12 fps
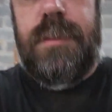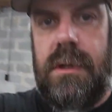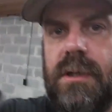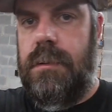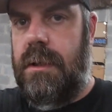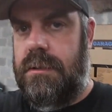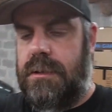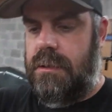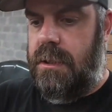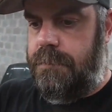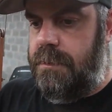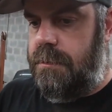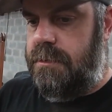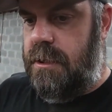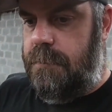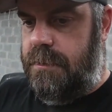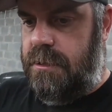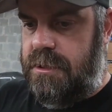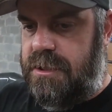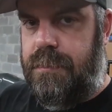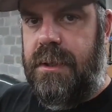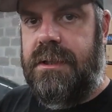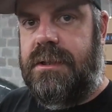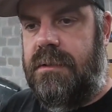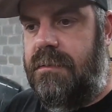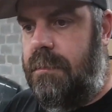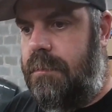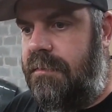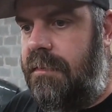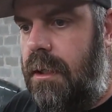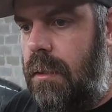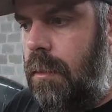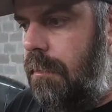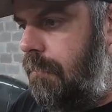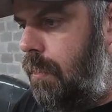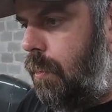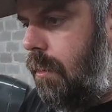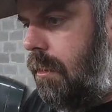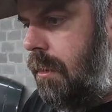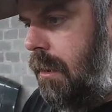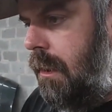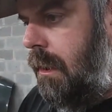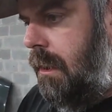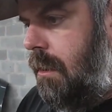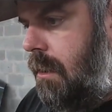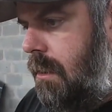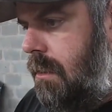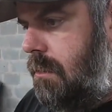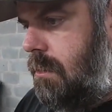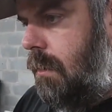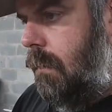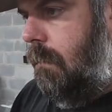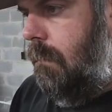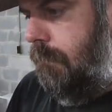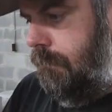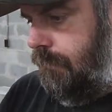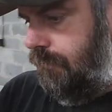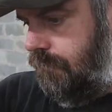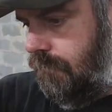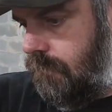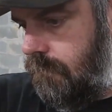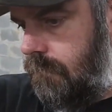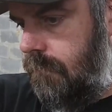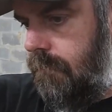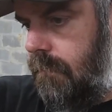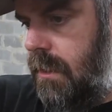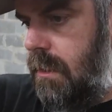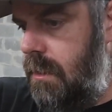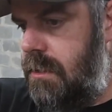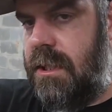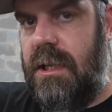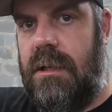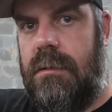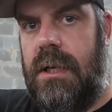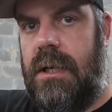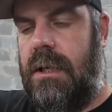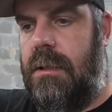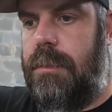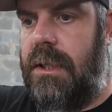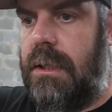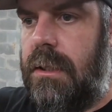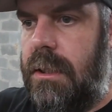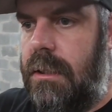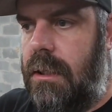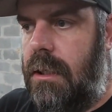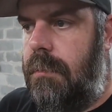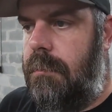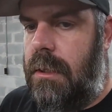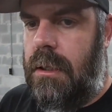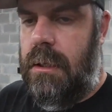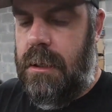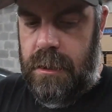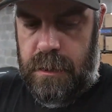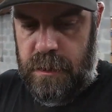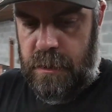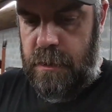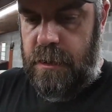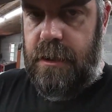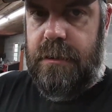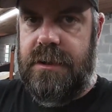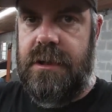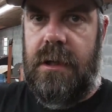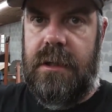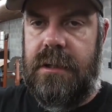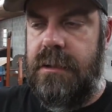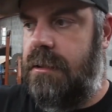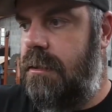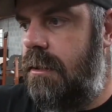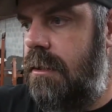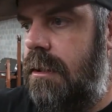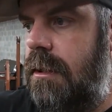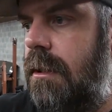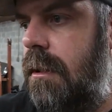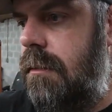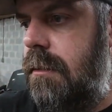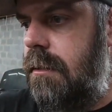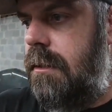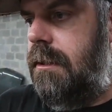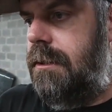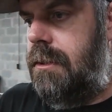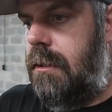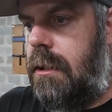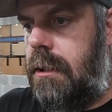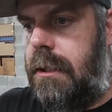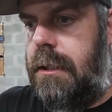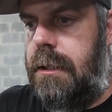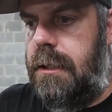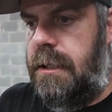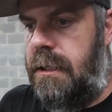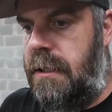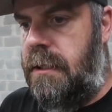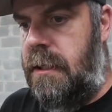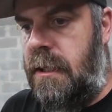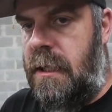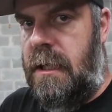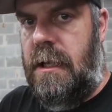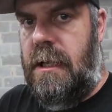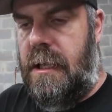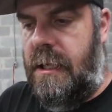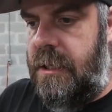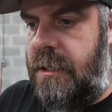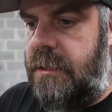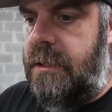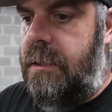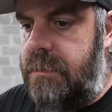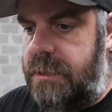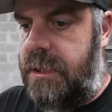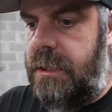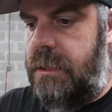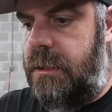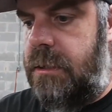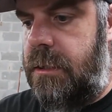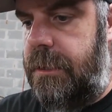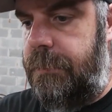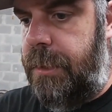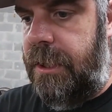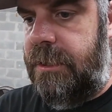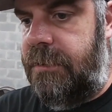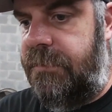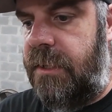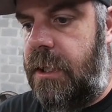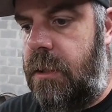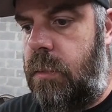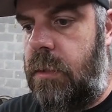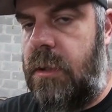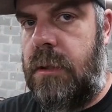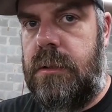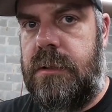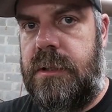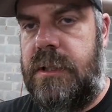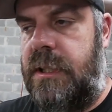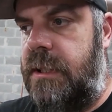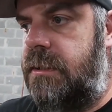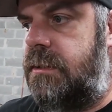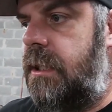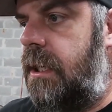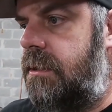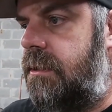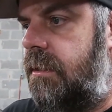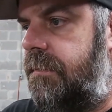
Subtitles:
pretty well stripped except the suspension from the Firewall forward. So it's getting ready to be cleaned up. I was talking to the owner of the truck, and I was gonna paint the Firewall and the insides of